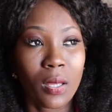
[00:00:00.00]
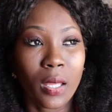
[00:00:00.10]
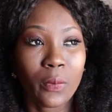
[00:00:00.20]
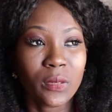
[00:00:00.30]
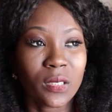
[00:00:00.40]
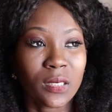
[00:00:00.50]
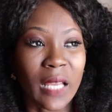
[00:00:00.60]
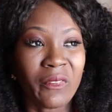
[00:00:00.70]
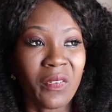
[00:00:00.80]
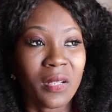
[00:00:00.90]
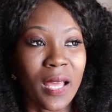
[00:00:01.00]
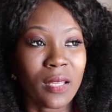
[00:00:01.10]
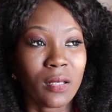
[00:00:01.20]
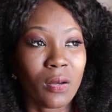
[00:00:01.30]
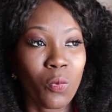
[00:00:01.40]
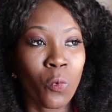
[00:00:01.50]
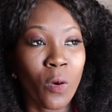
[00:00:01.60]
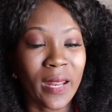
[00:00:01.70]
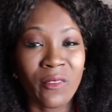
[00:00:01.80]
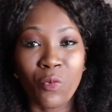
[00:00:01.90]
It was just, I felt like
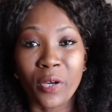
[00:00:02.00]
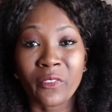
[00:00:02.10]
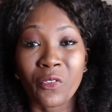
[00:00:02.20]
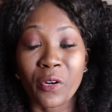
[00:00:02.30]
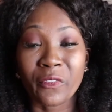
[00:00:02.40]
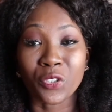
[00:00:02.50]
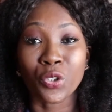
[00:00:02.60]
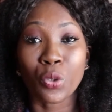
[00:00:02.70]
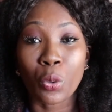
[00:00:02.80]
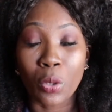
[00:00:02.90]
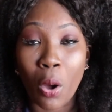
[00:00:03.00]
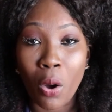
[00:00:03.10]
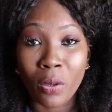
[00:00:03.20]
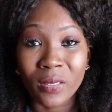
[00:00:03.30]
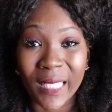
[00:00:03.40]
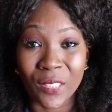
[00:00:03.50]
what I've worked for so long,